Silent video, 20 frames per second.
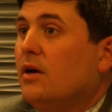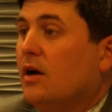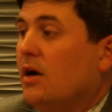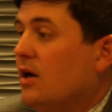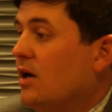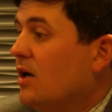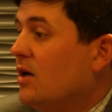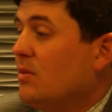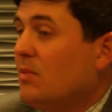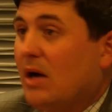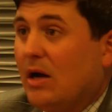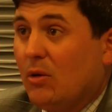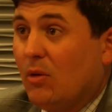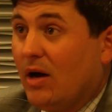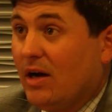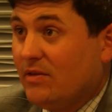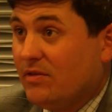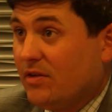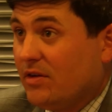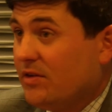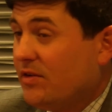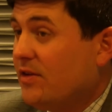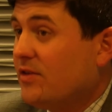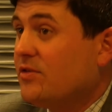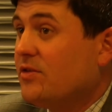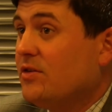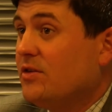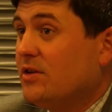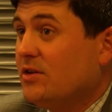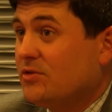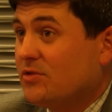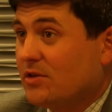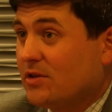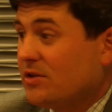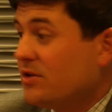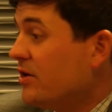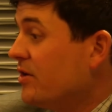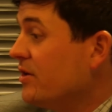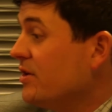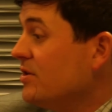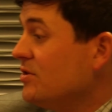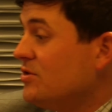My wife's an assistant district attorney,